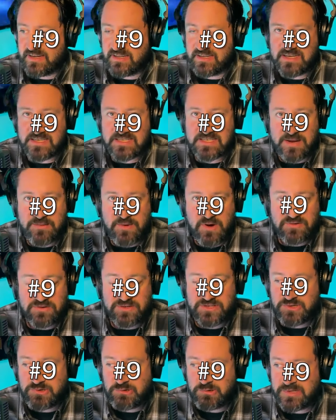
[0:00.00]
list came out
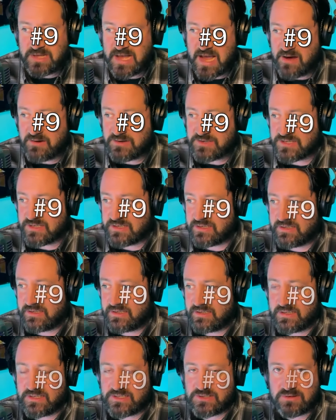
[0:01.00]
in 2000.
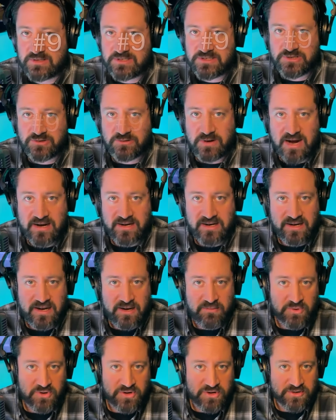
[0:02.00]
This one's directed
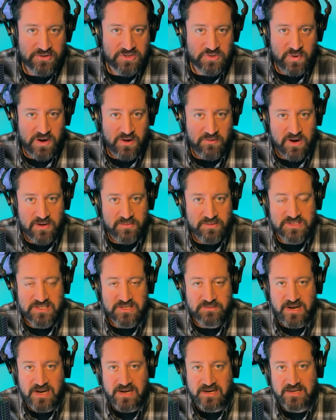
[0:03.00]
and produced by Robert
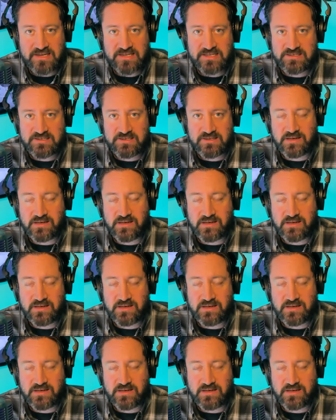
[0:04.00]
Zemeckis,